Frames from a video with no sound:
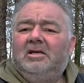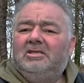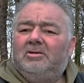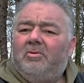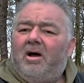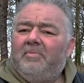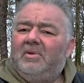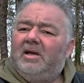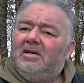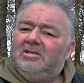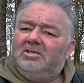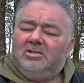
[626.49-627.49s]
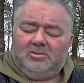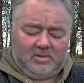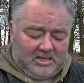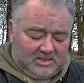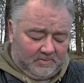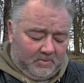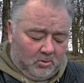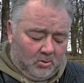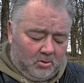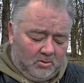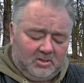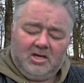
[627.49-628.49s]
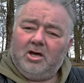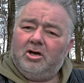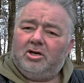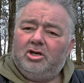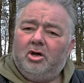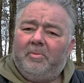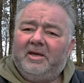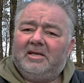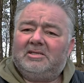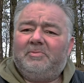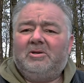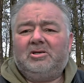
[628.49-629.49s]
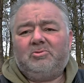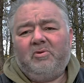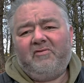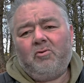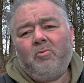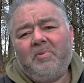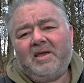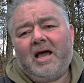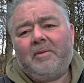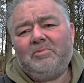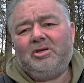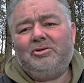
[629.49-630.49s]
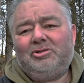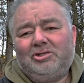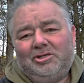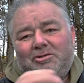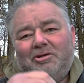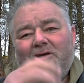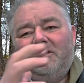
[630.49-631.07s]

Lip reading: So I'm going to explore the ergonomics because we've all become used to